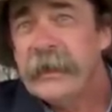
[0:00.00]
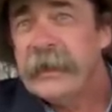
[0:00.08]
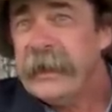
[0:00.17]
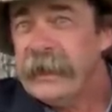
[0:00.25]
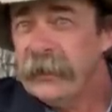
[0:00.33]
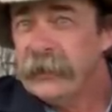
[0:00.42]

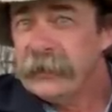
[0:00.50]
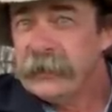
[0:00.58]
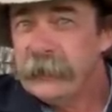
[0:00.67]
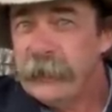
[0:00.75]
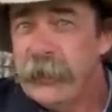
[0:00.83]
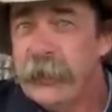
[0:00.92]
He looked
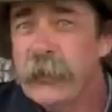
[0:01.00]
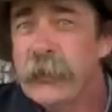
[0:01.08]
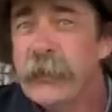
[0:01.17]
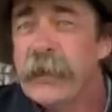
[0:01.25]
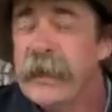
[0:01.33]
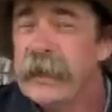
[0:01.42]

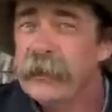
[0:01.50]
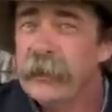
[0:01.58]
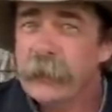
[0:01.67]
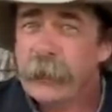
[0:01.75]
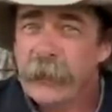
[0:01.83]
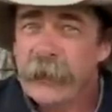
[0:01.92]
smooth. He
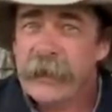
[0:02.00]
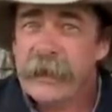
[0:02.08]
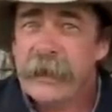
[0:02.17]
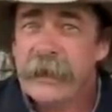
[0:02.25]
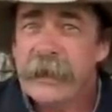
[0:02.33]
looked pretty.